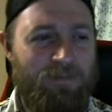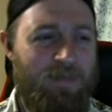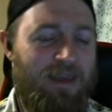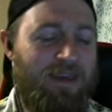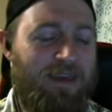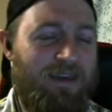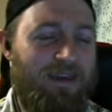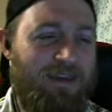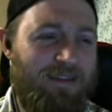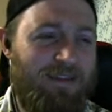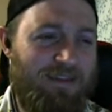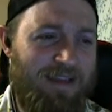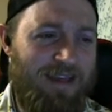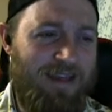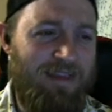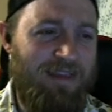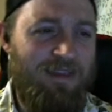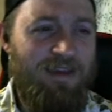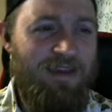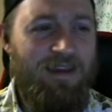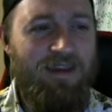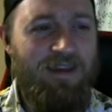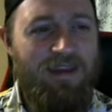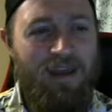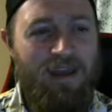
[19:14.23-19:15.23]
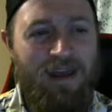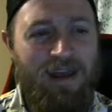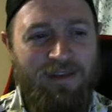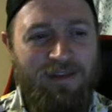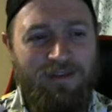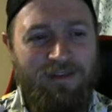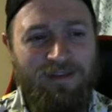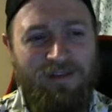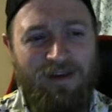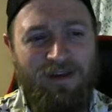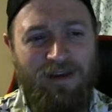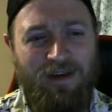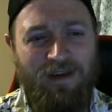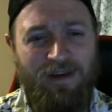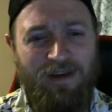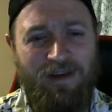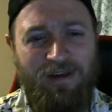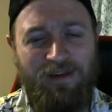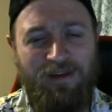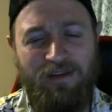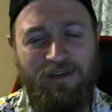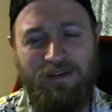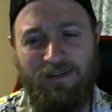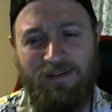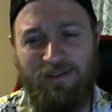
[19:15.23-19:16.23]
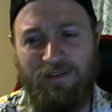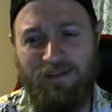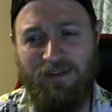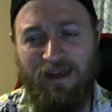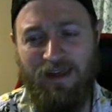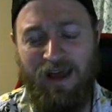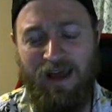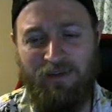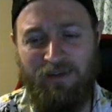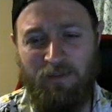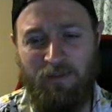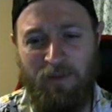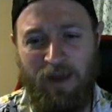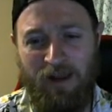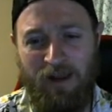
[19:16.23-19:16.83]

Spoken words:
because I think as I'm